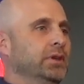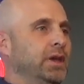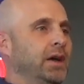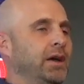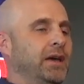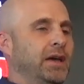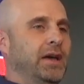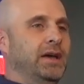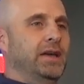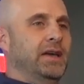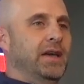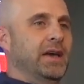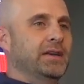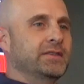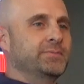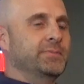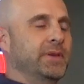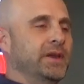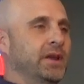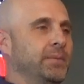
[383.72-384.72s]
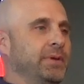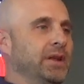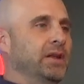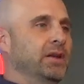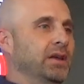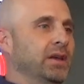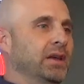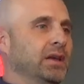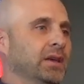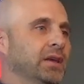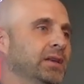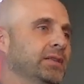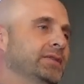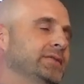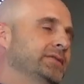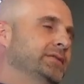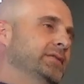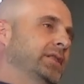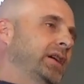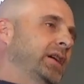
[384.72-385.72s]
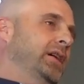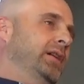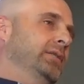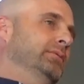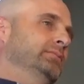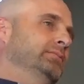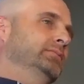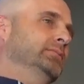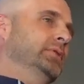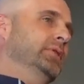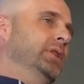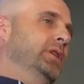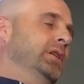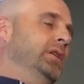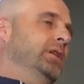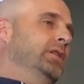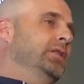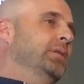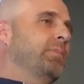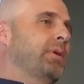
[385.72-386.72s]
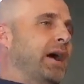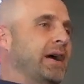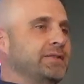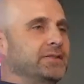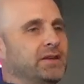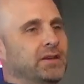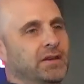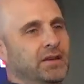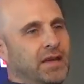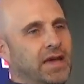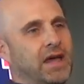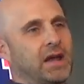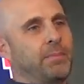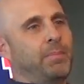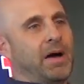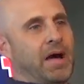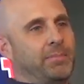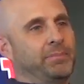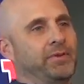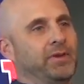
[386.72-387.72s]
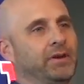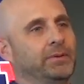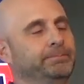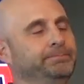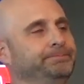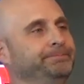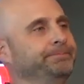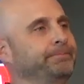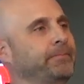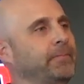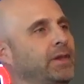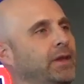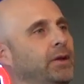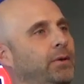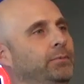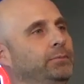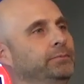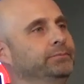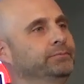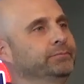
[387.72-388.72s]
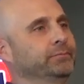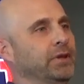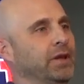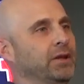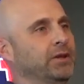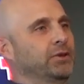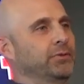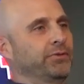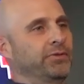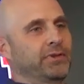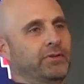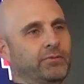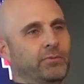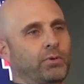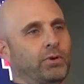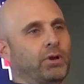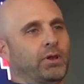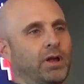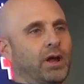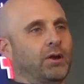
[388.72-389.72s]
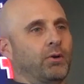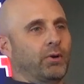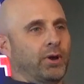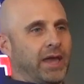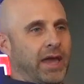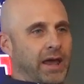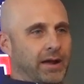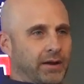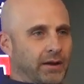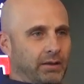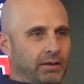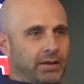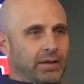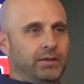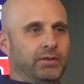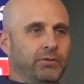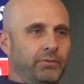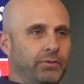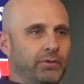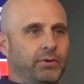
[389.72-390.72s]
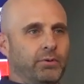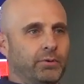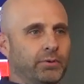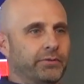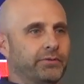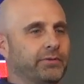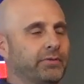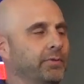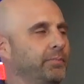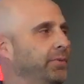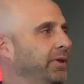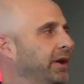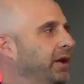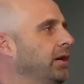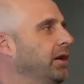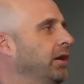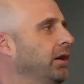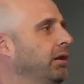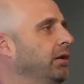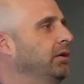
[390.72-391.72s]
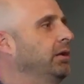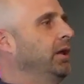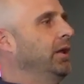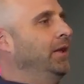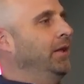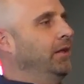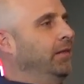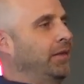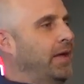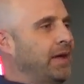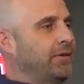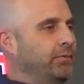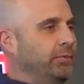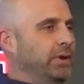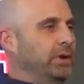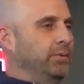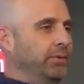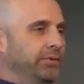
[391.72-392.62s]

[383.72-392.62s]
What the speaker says: Yeah, it has been. I mean, against Nebraska, it kind of popped up. I use this word a lot, organically, through the course of the play call. Last week